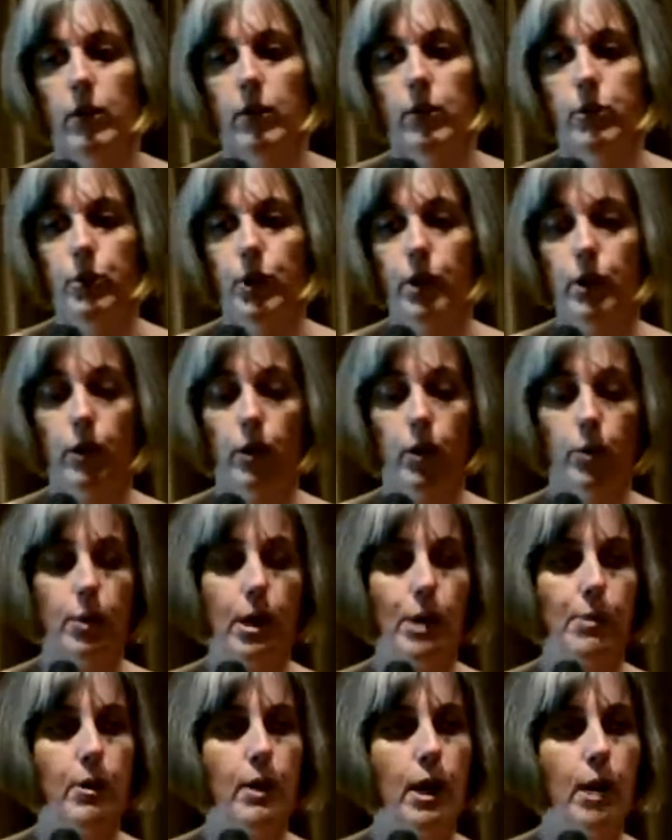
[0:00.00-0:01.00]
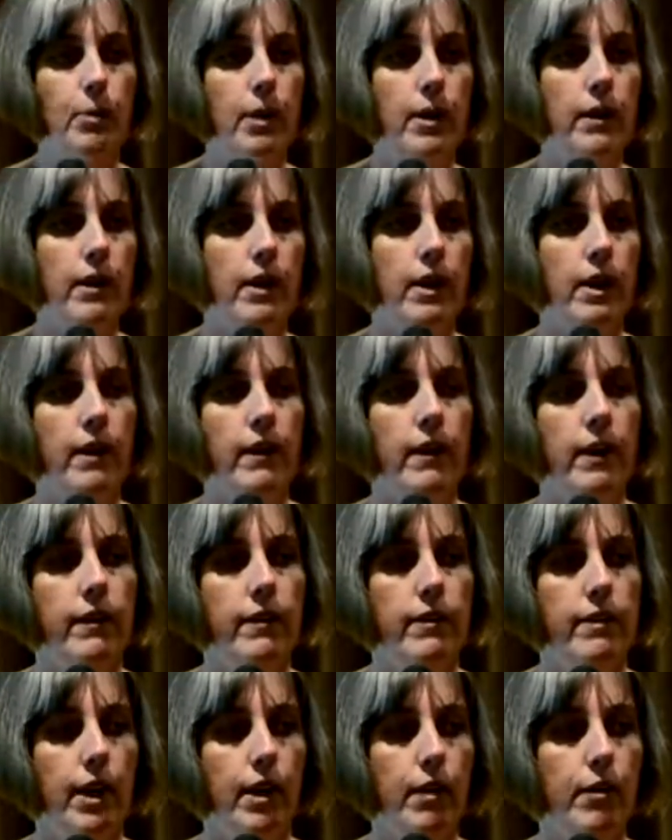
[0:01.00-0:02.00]
trick a lot of people up in that the
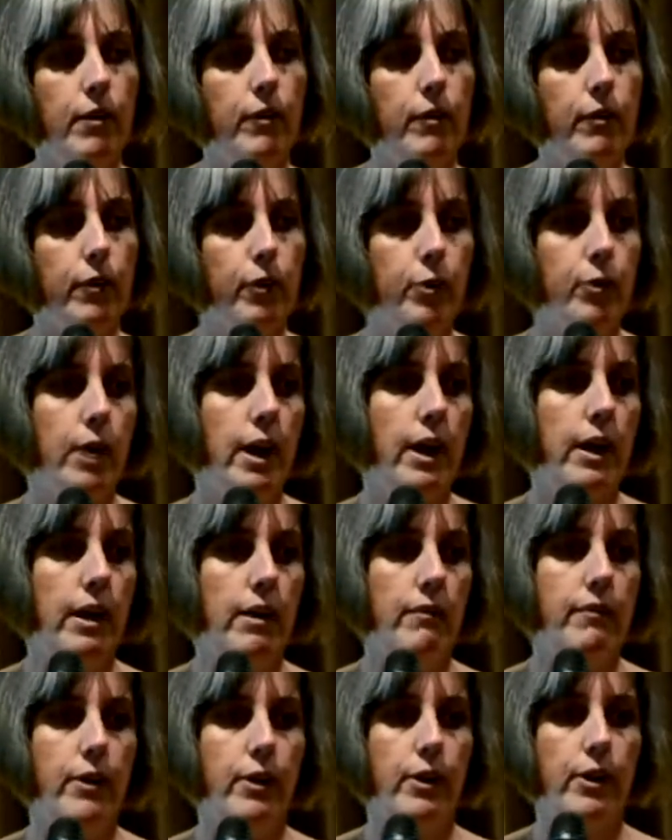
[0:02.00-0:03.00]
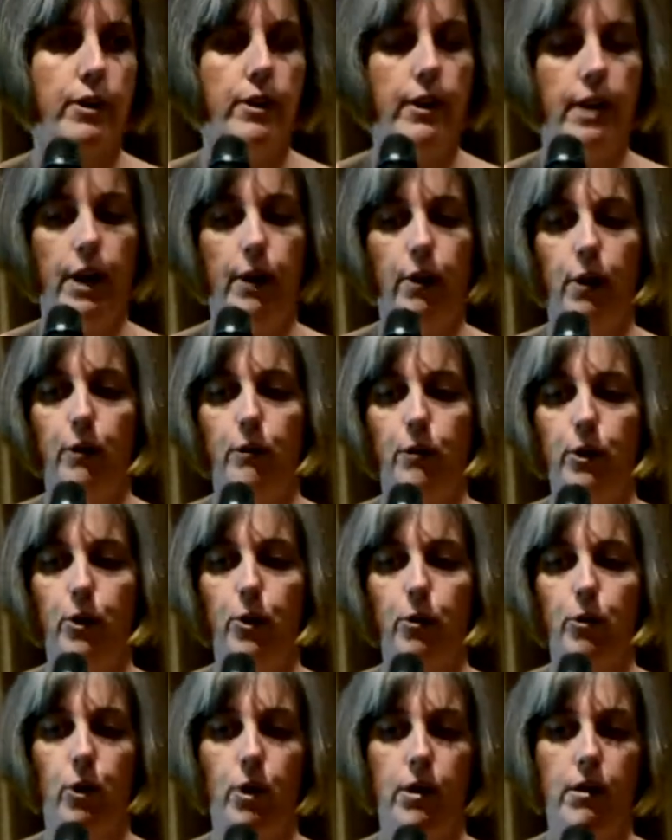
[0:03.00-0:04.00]
tax office is taking a very narrow view
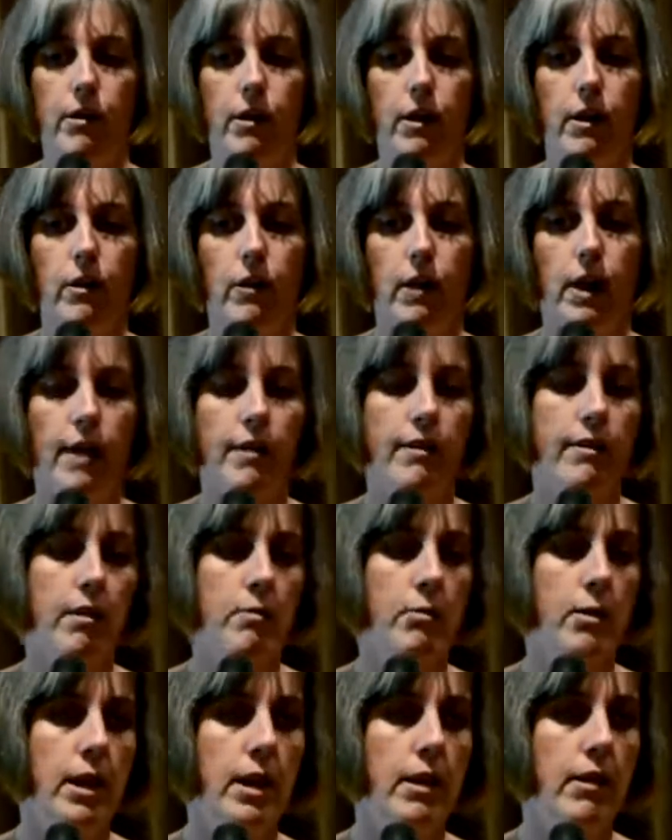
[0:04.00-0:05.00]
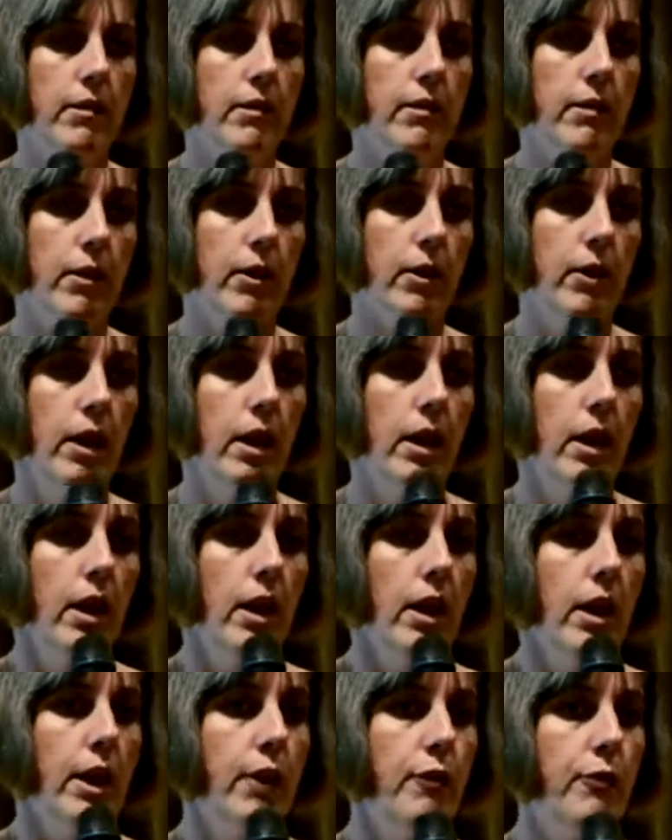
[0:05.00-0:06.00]
of what single asset means. So
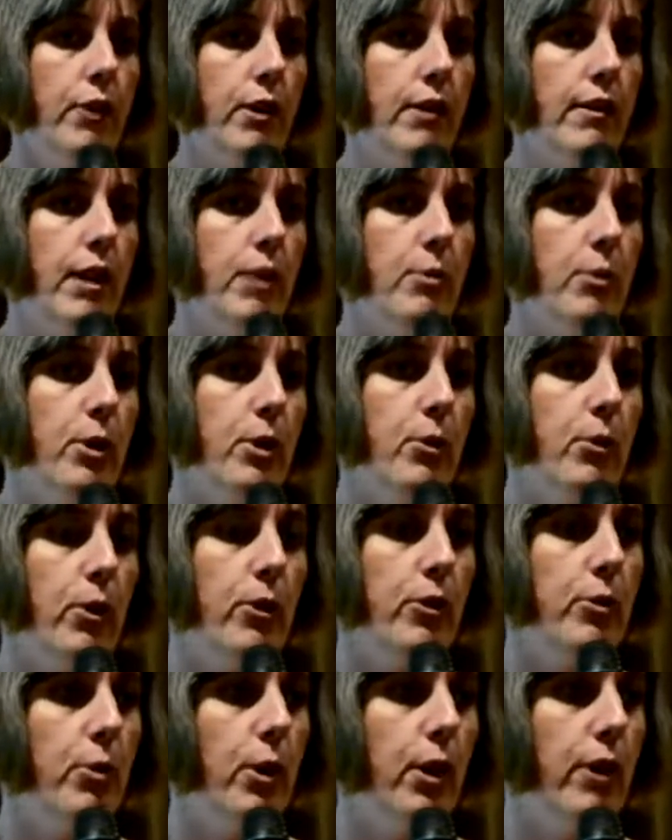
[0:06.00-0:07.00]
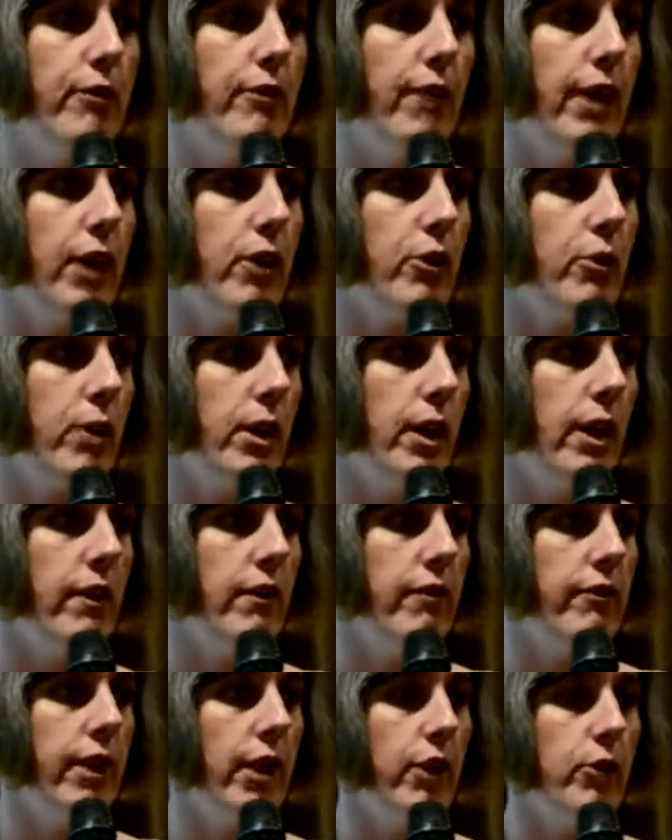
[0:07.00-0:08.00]
if, for example, you wanted to buy a factory and
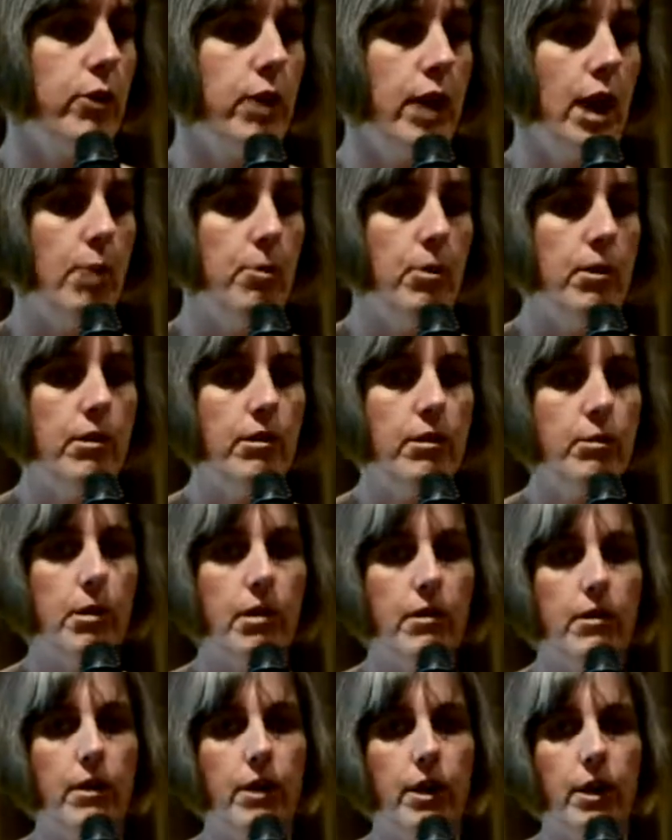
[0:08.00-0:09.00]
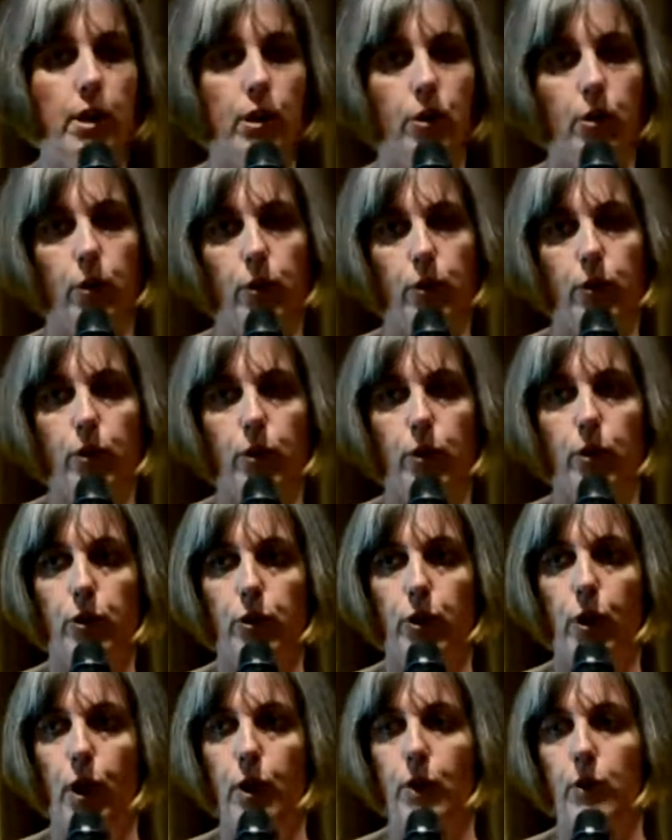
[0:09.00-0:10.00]
the factory happens to be sitting across 2
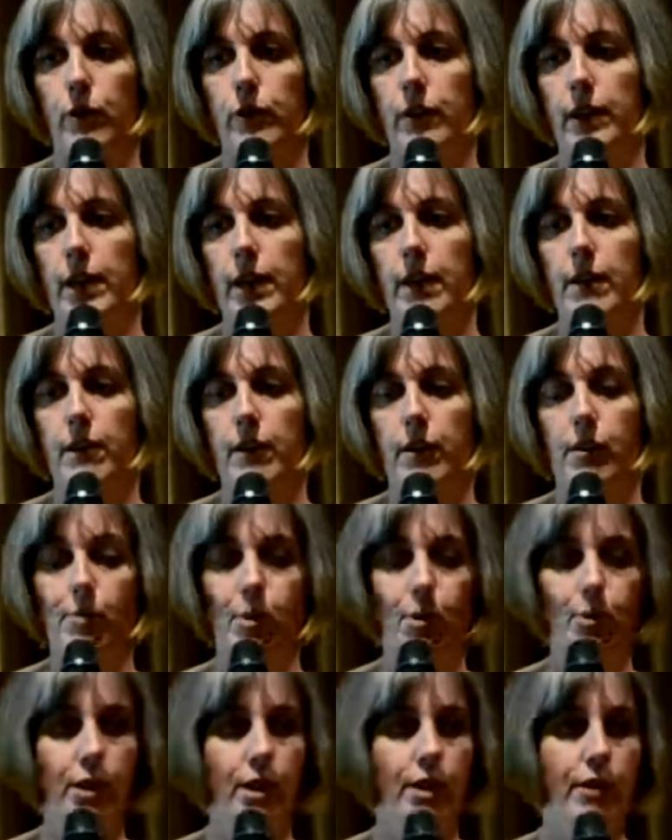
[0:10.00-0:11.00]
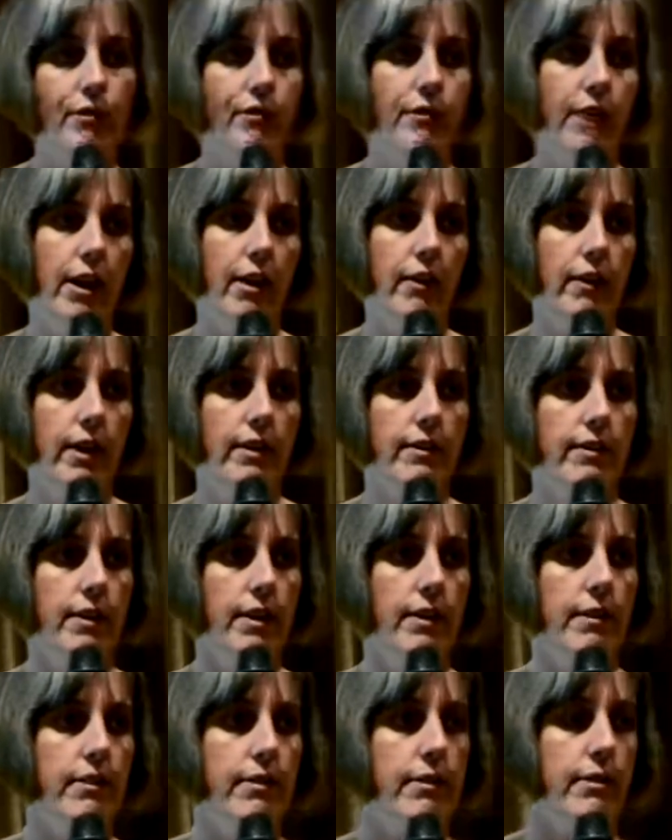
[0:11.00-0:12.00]
title deeds, it's probably going to fail that
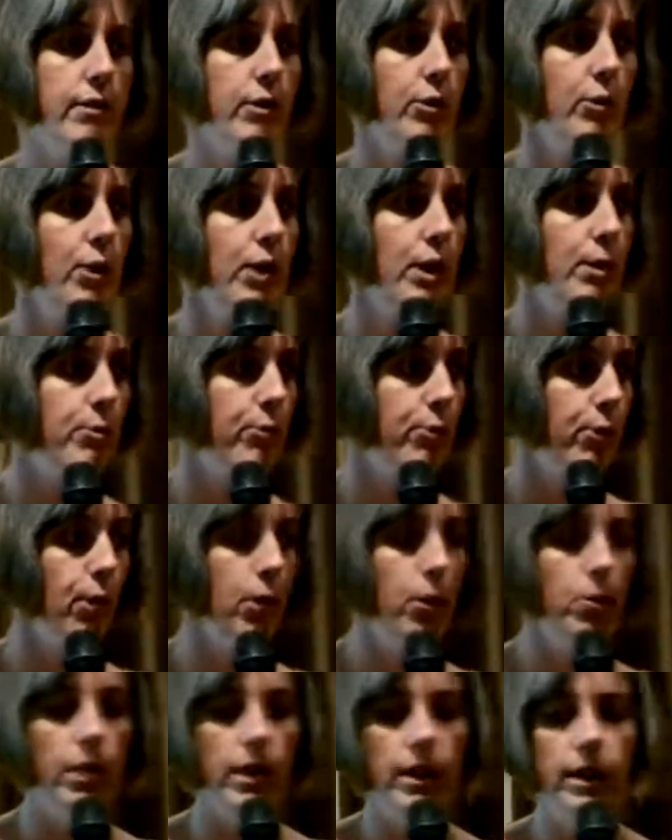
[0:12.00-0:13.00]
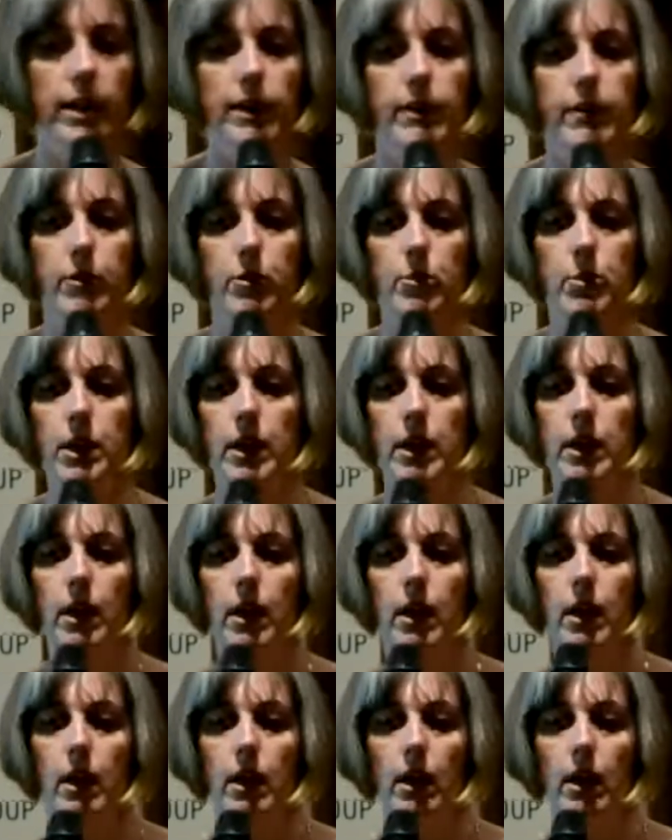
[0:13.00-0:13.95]
test. So it really probably needs to be